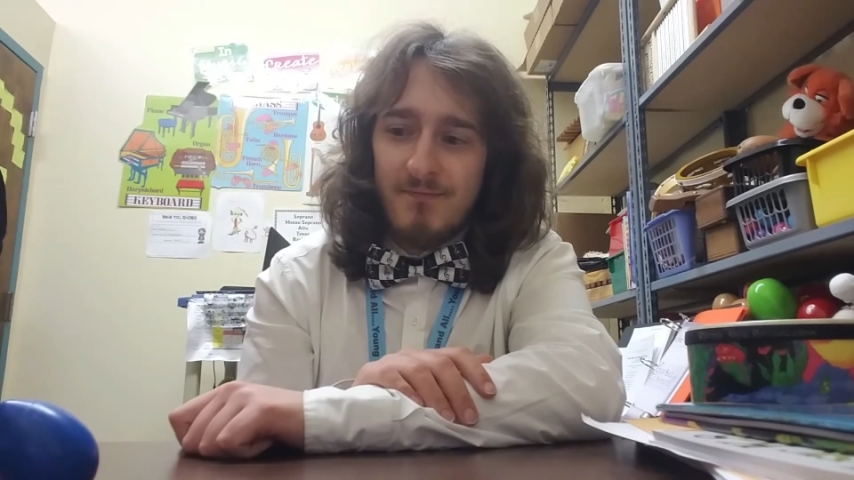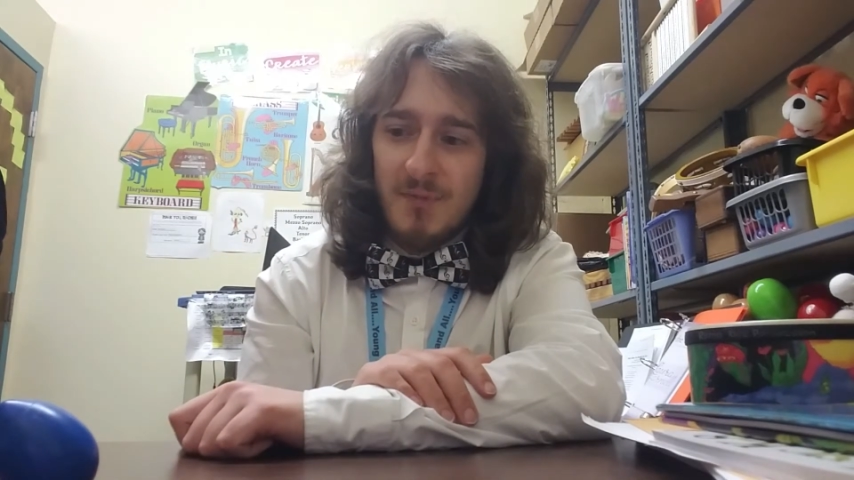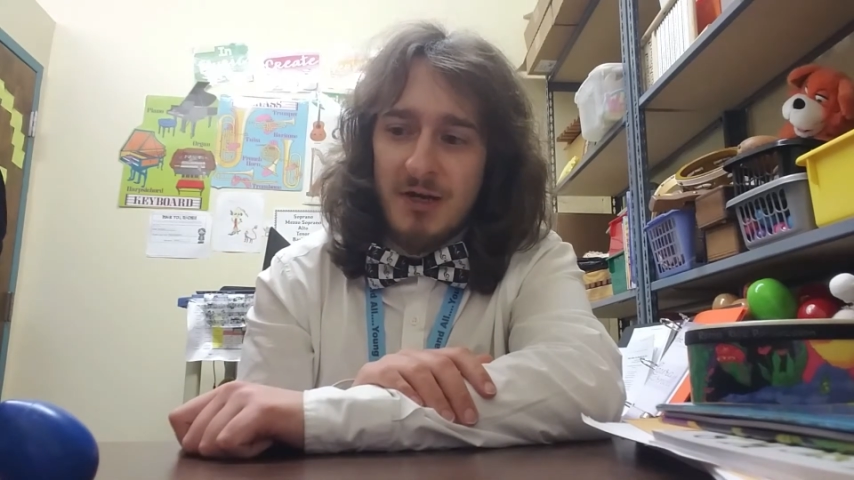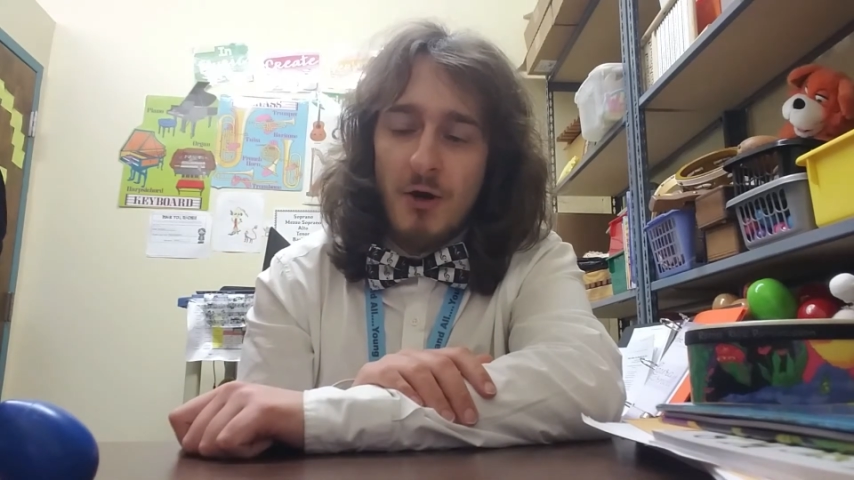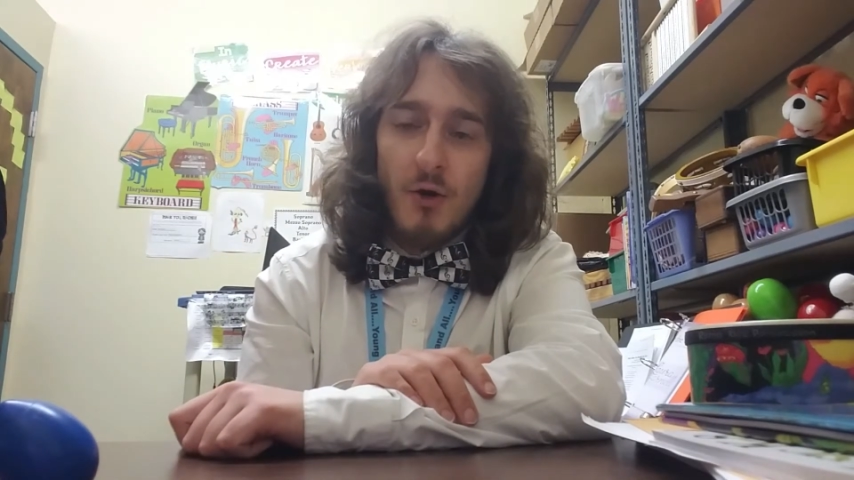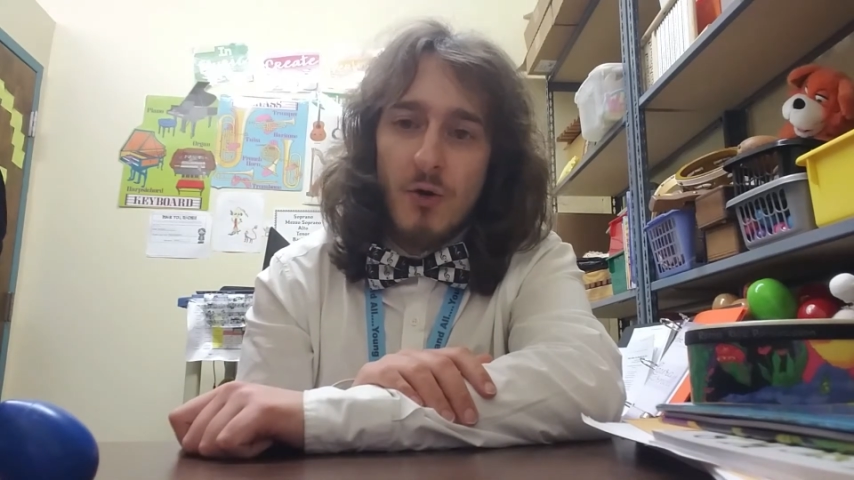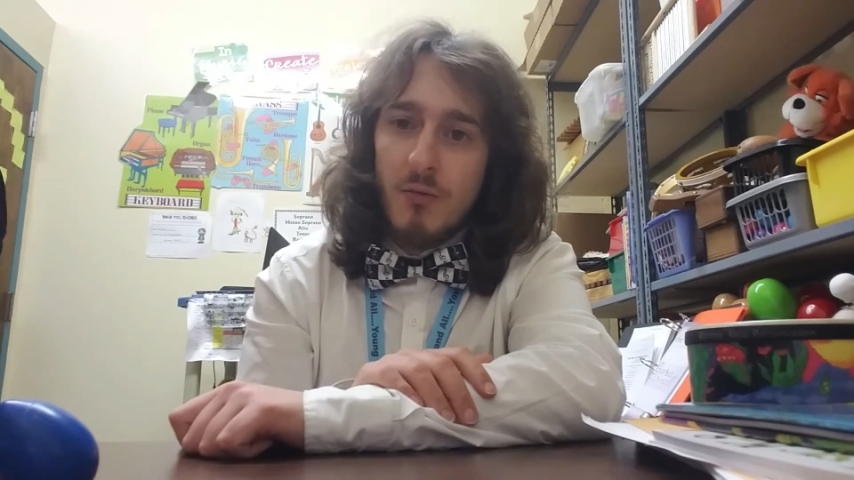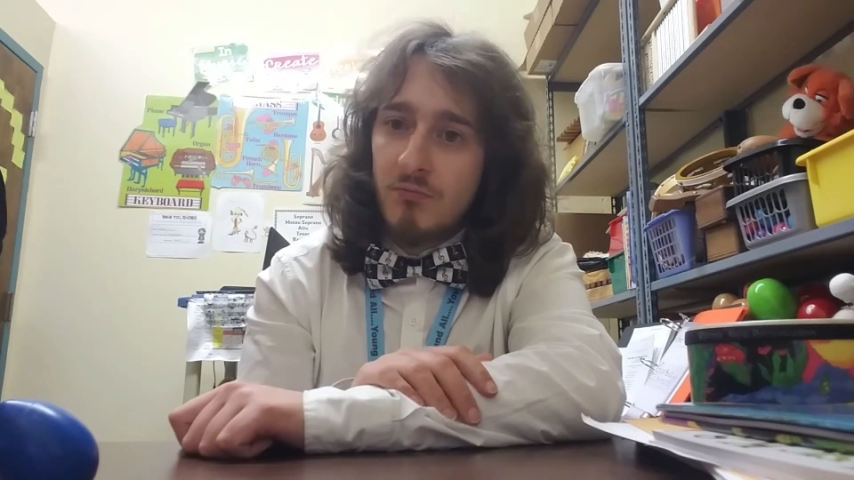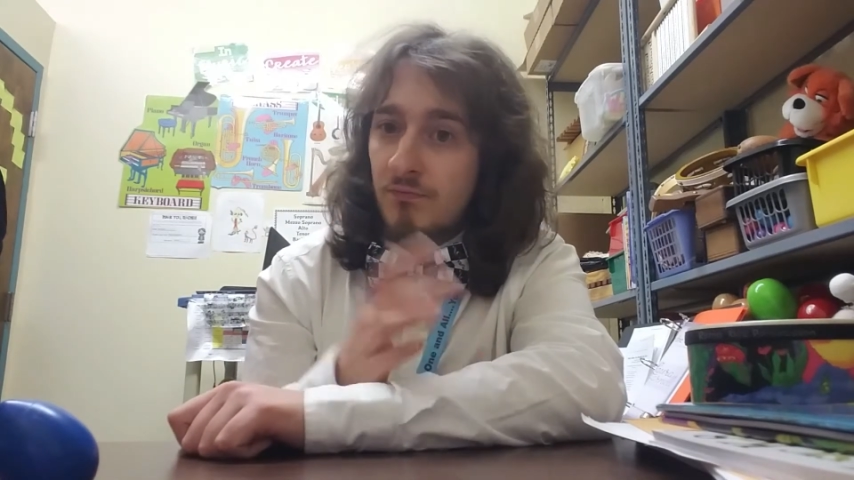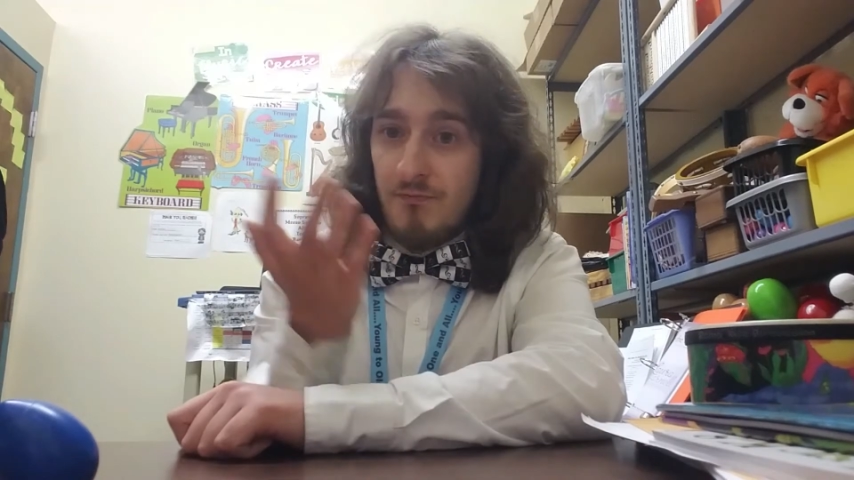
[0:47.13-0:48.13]
at
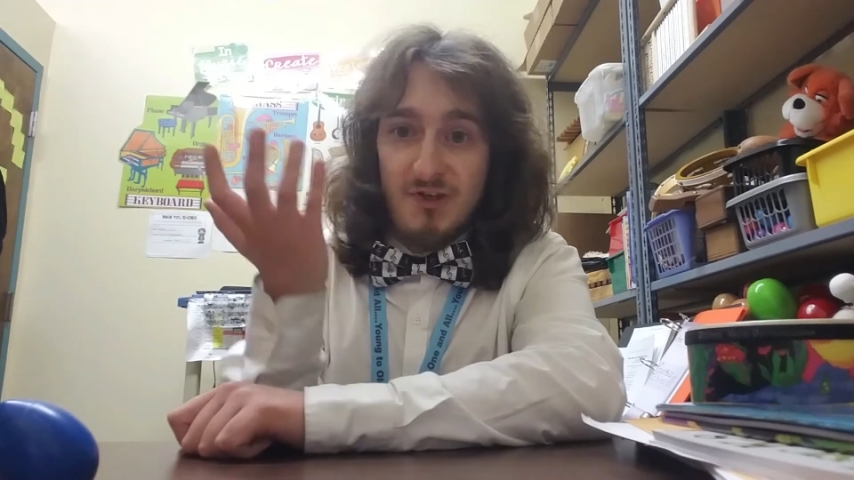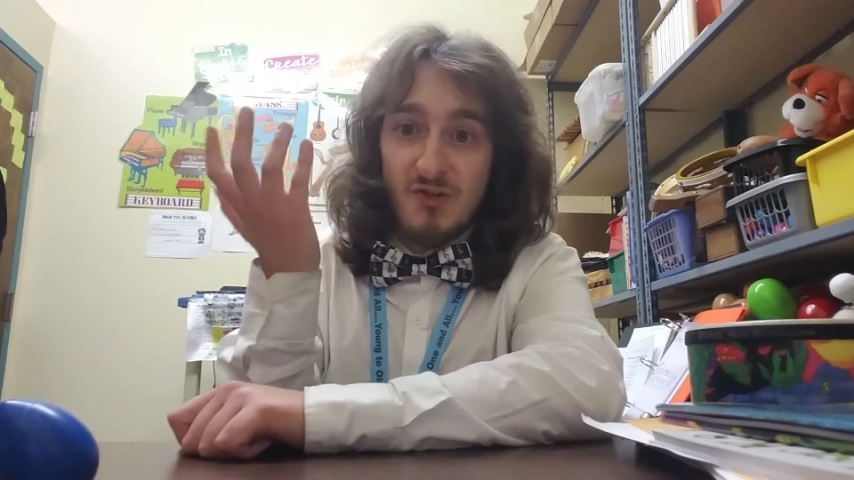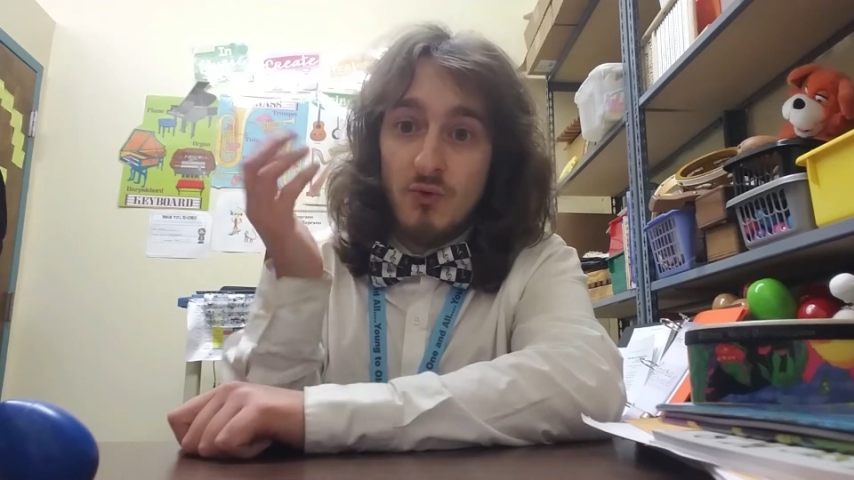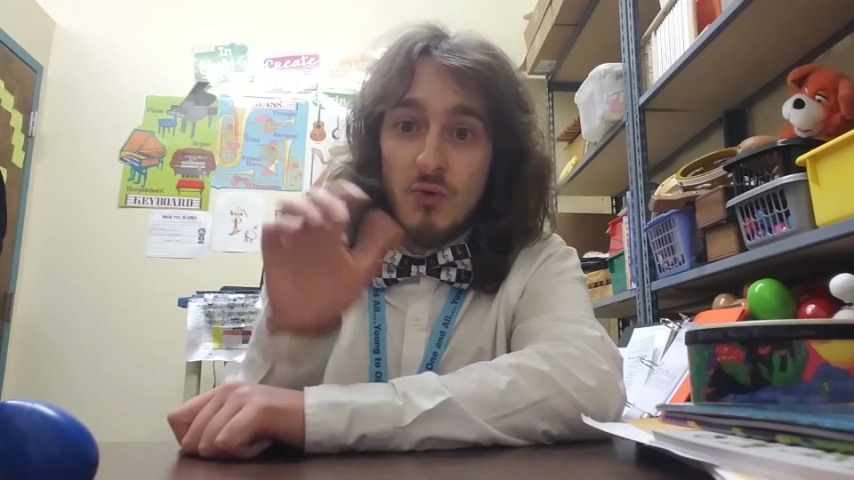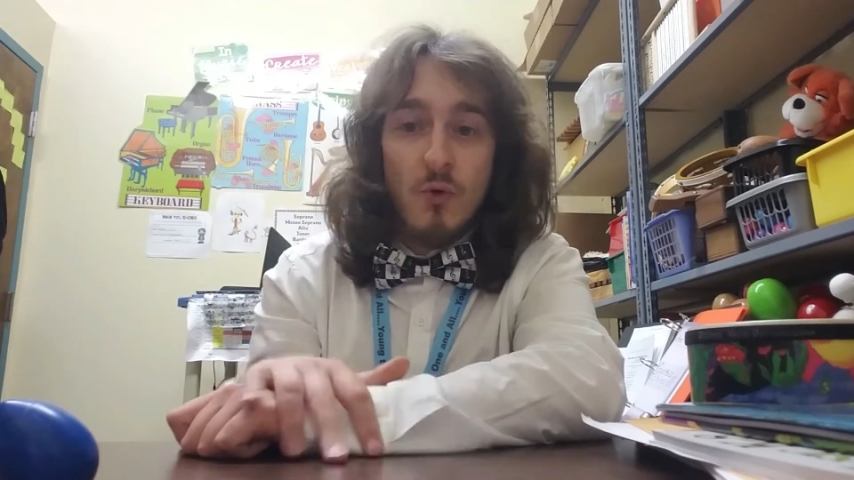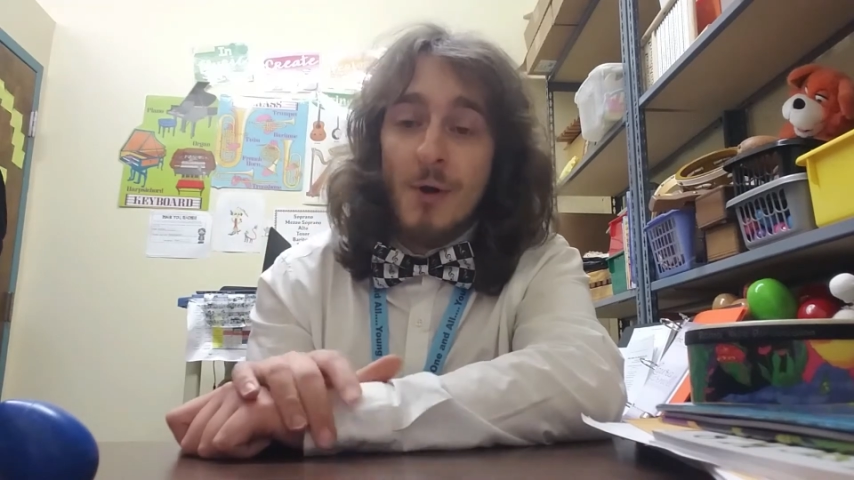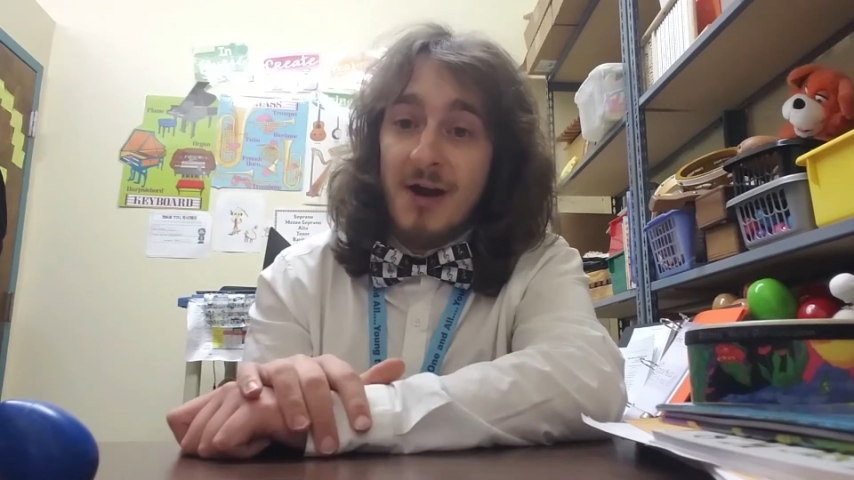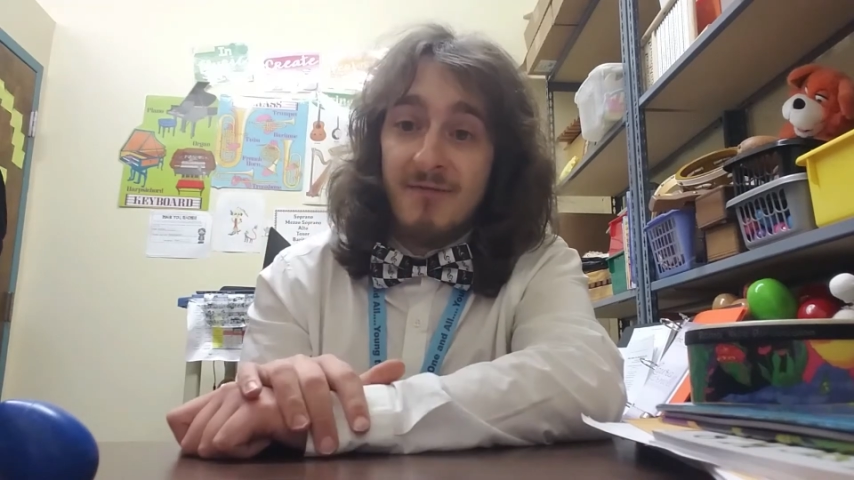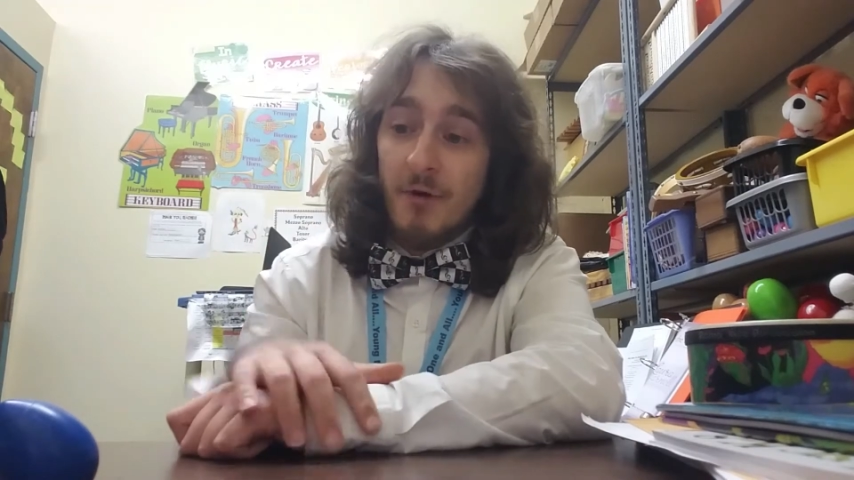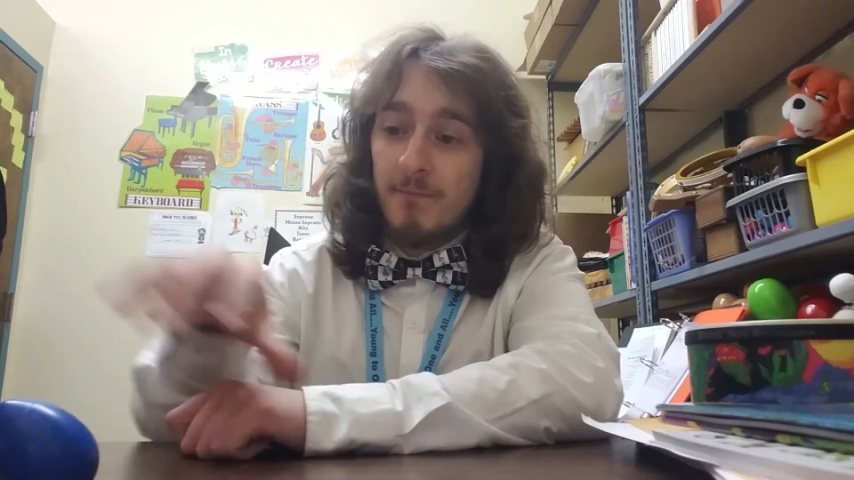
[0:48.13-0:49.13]
home, at school,
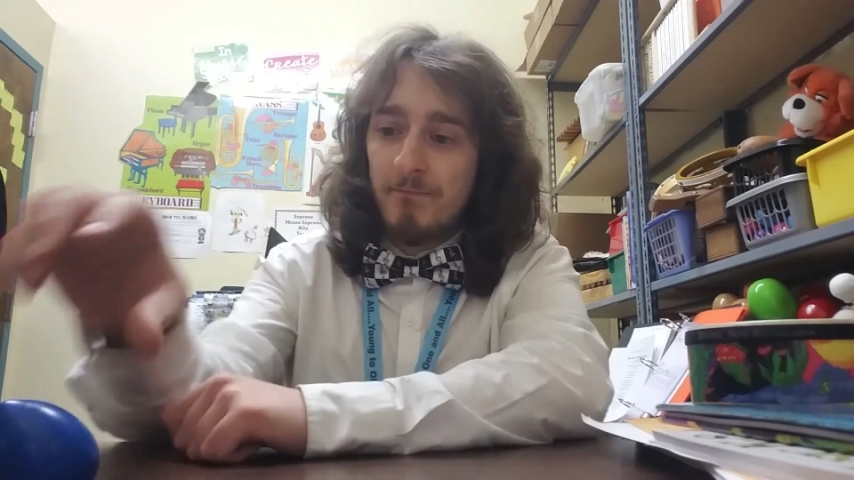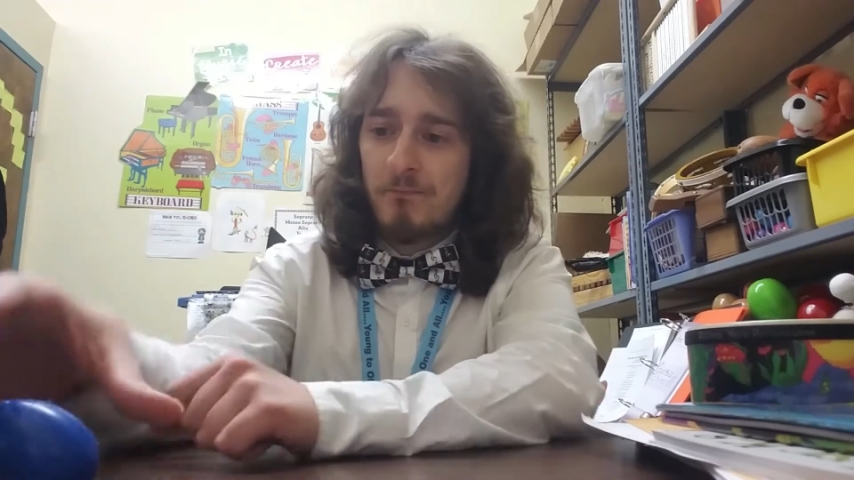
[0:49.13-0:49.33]
wherever.